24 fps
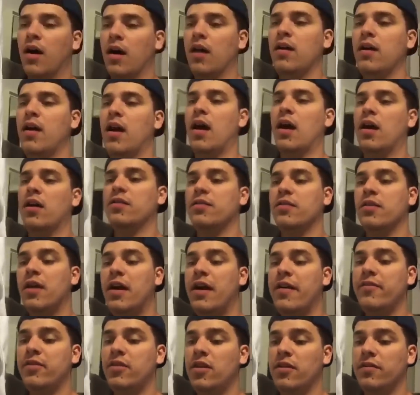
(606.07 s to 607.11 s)
Uh-huh. I also
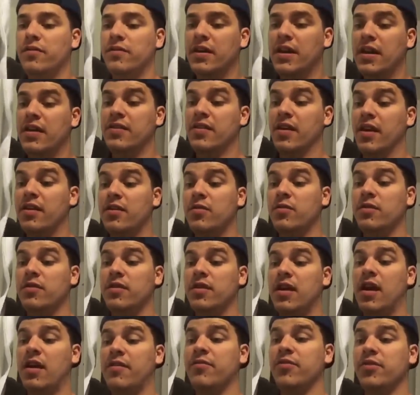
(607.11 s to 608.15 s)
have it on VHS, which
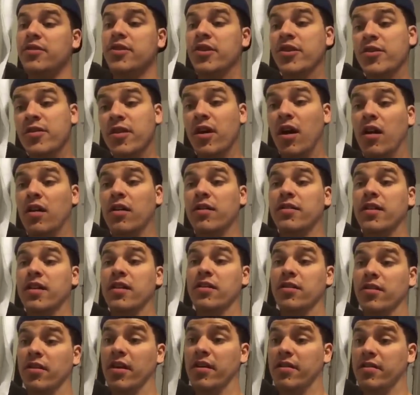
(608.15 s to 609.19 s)
I got for $2 at
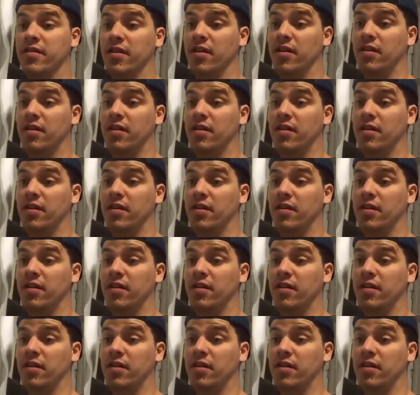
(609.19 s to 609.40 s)
a garage